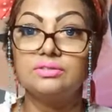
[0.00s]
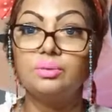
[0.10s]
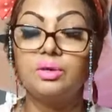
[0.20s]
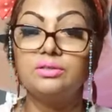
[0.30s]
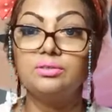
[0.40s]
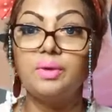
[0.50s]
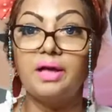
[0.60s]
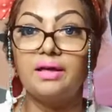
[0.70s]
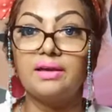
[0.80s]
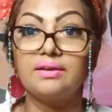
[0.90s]
The word
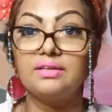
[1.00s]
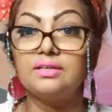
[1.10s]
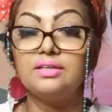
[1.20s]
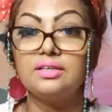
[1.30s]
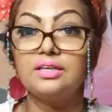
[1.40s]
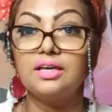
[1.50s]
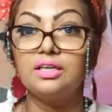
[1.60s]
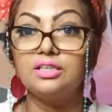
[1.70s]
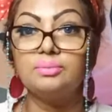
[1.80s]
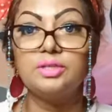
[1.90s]
goodbye,
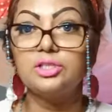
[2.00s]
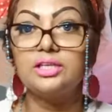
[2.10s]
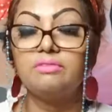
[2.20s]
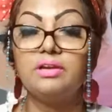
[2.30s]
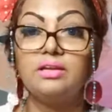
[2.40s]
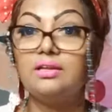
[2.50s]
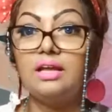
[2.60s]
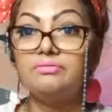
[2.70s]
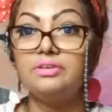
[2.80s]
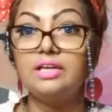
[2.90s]
yeah, especially in a
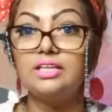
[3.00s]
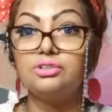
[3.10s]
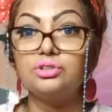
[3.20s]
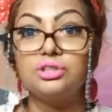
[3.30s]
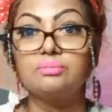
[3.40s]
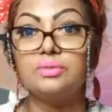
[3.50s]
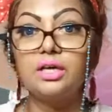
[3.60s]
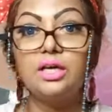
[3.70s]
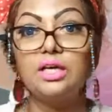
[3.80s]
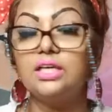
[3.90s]
love relationship,
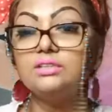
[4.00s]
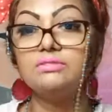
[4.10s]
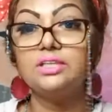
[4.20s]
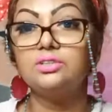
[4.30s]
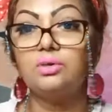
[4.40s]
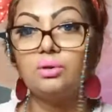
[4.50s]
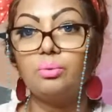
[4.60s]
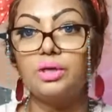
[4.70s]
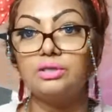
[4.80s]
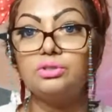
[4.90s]
is a very strong
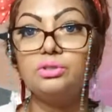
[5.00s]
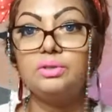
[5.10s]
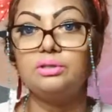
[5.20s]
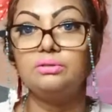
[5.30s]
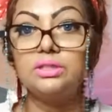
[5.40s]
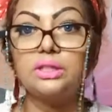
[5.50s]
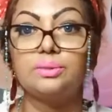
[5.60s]
word to be using